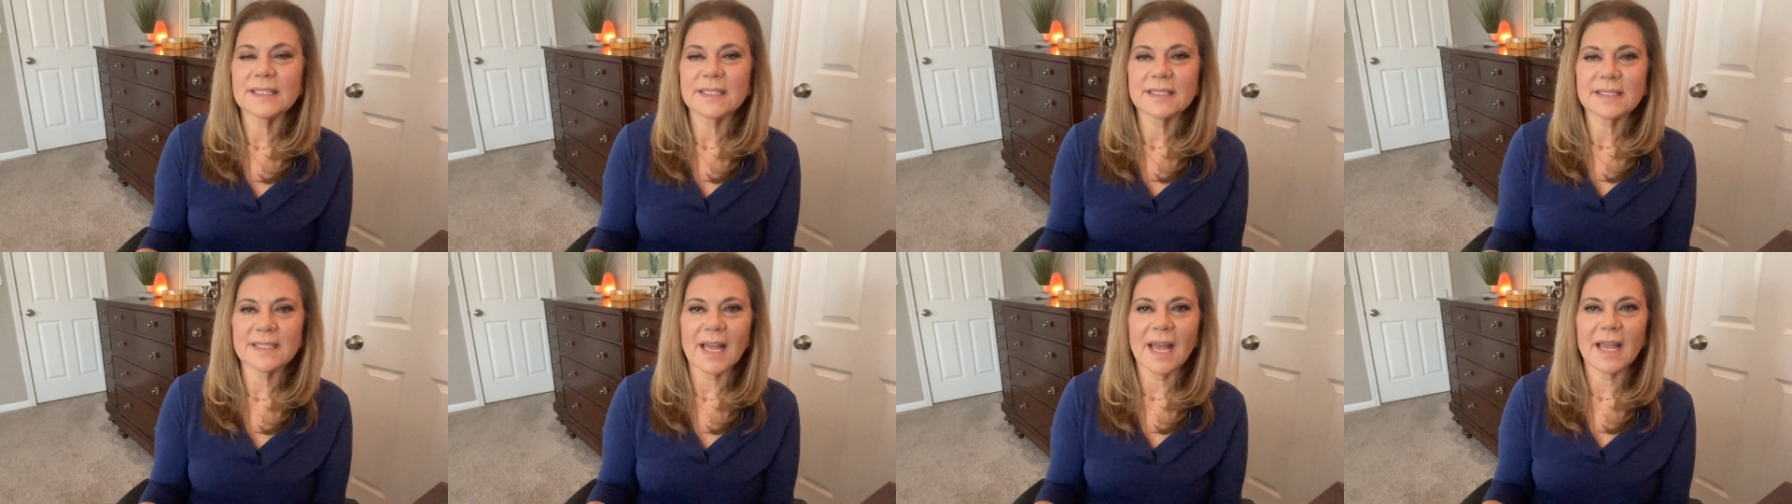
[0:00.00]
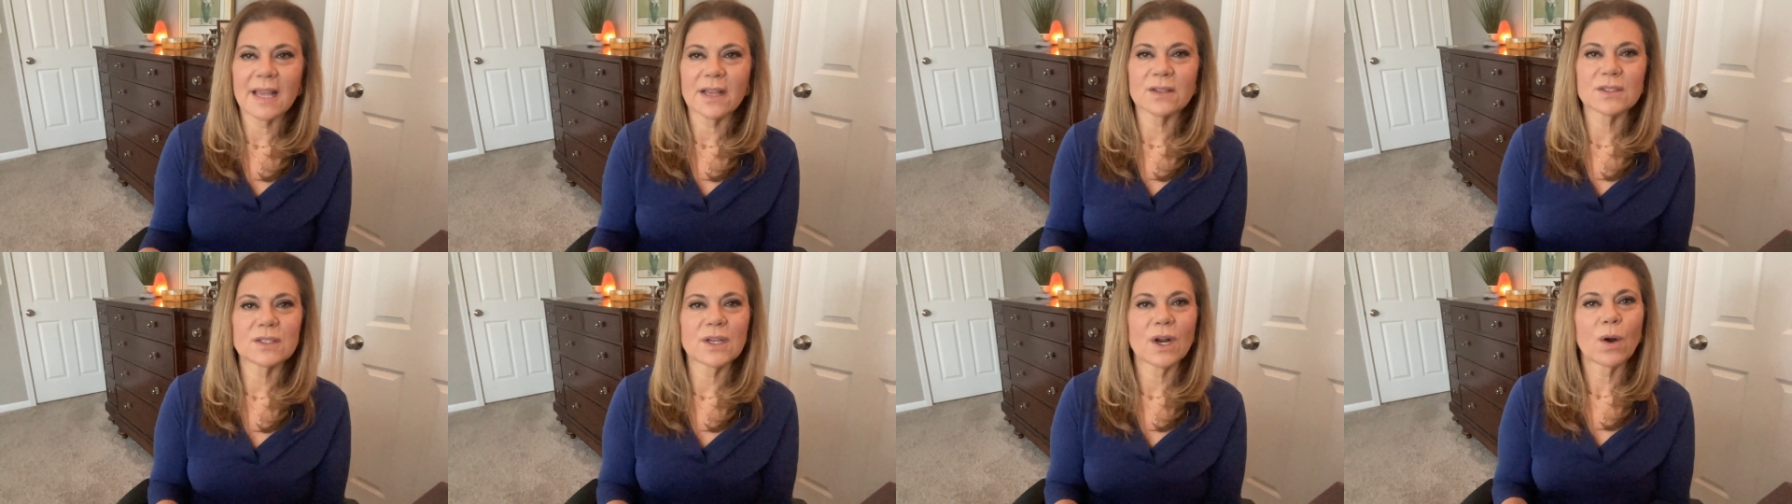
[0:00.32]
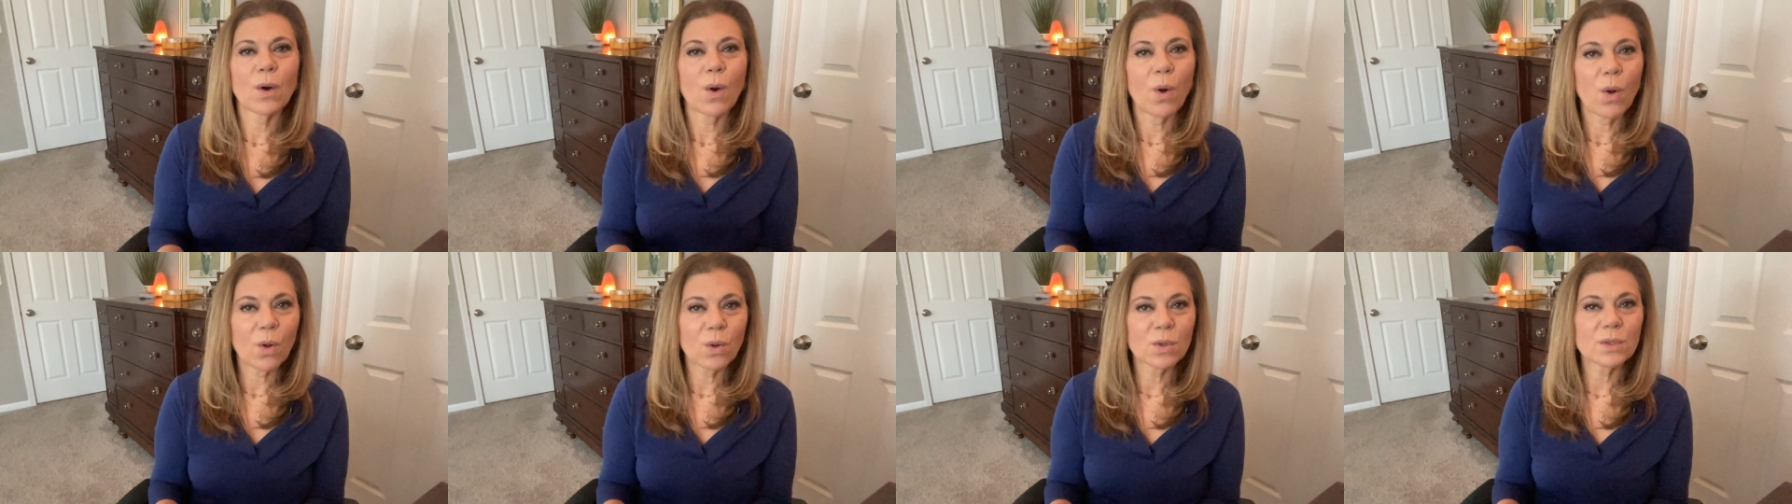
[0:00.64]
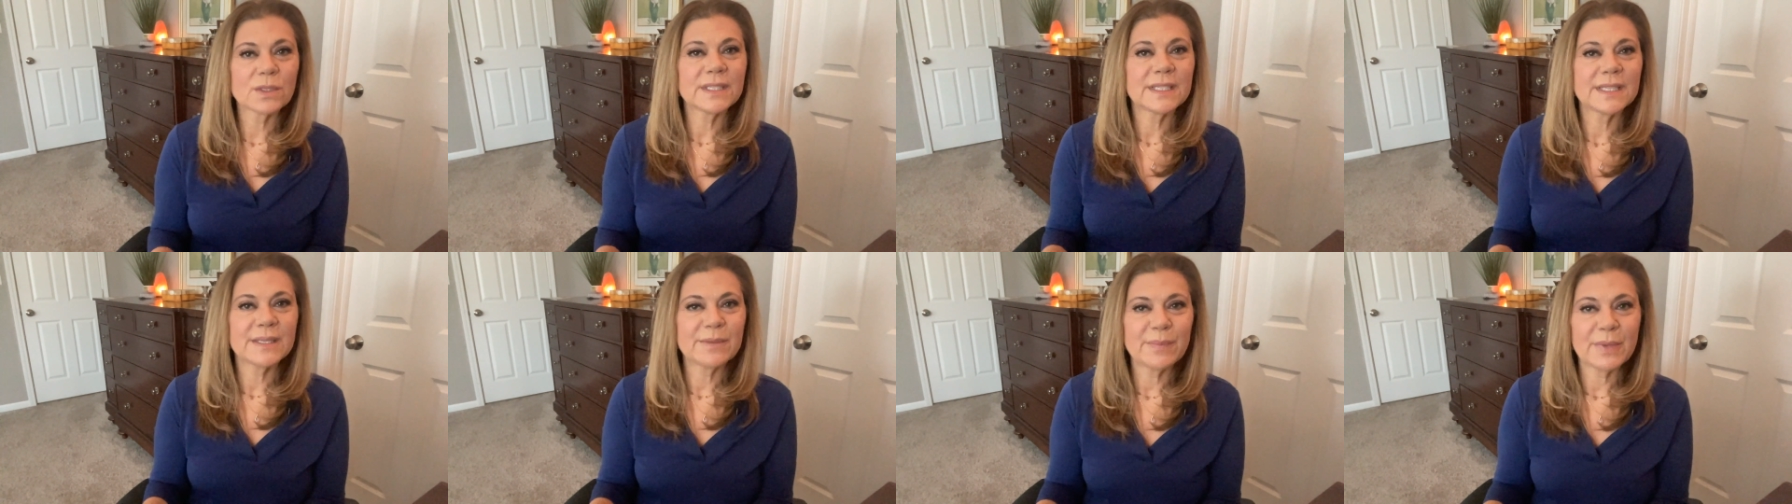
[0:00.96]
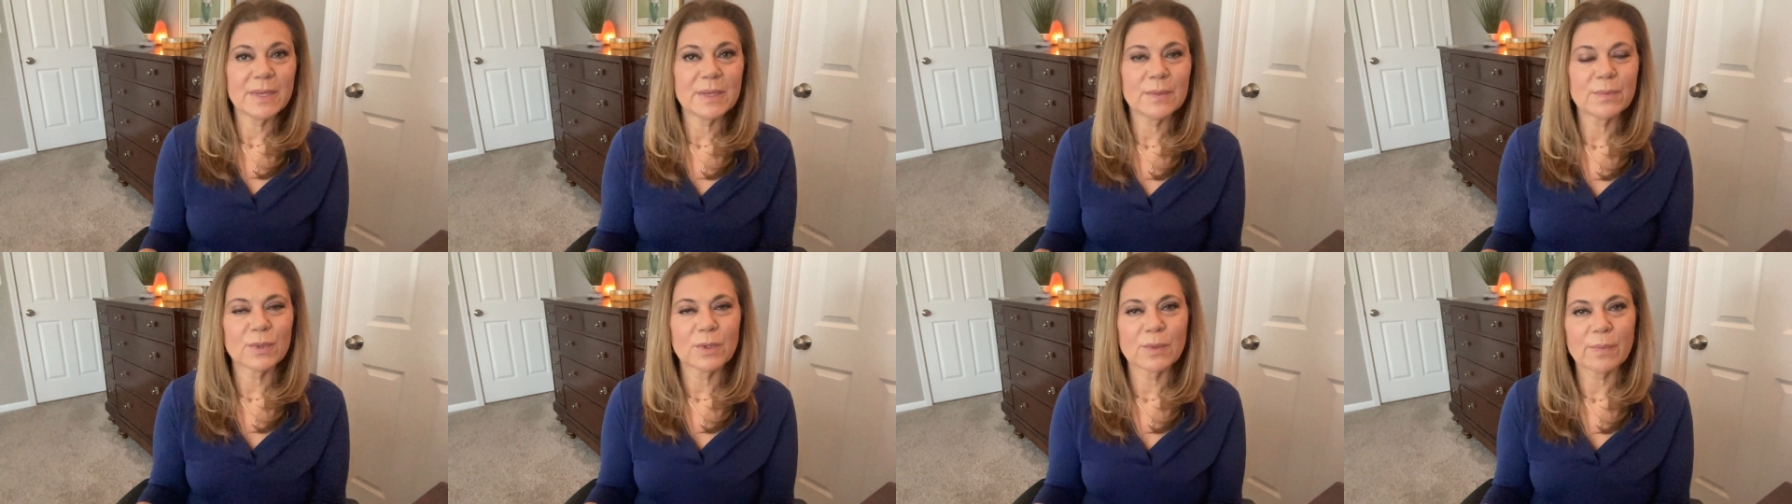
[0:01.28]
styles are holding
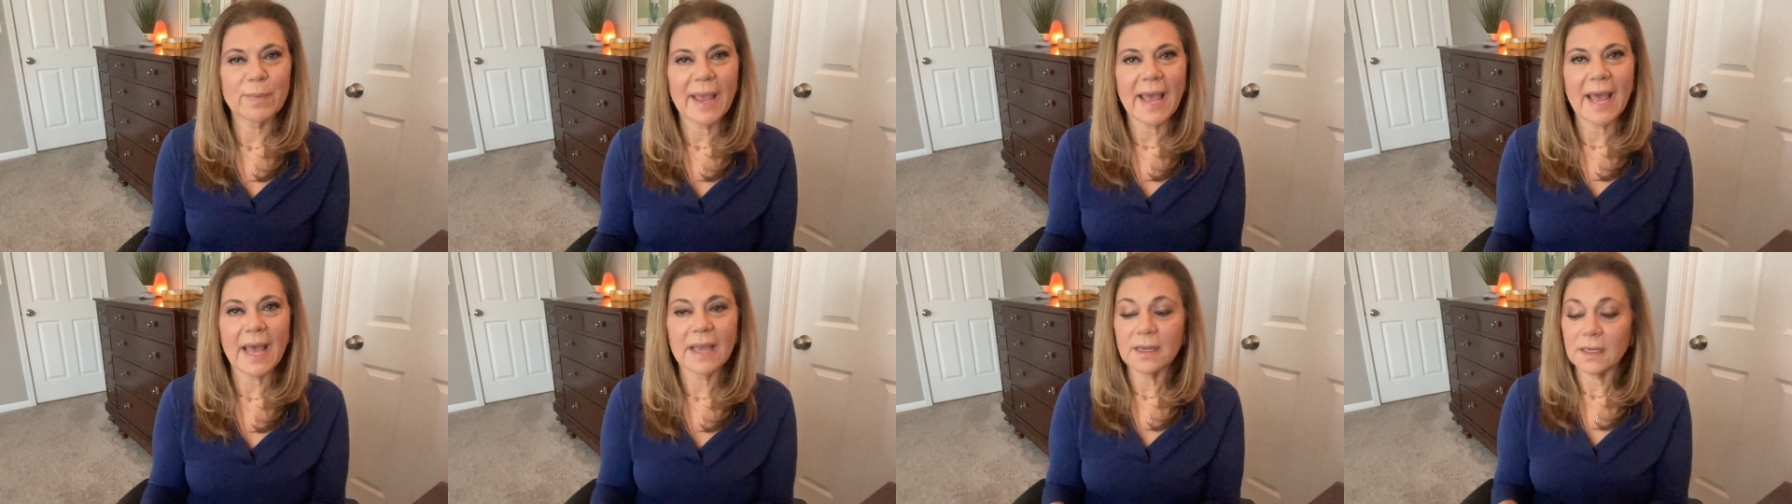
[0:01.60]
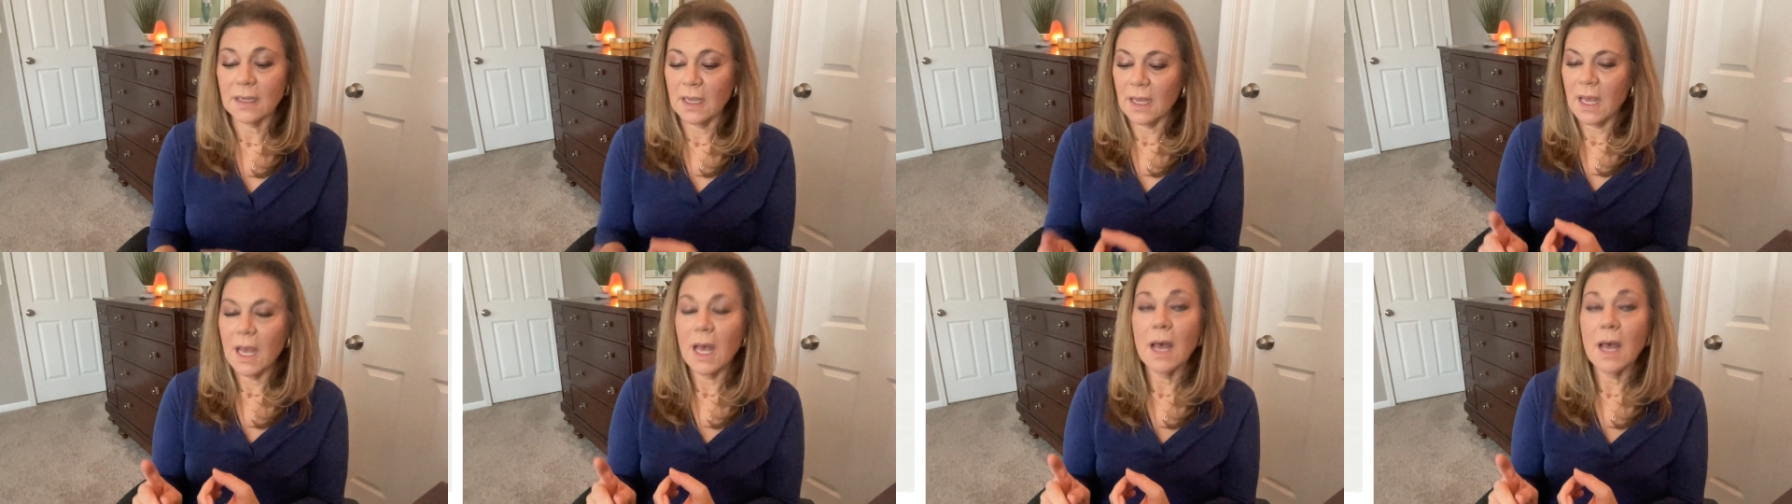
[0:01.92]
people back.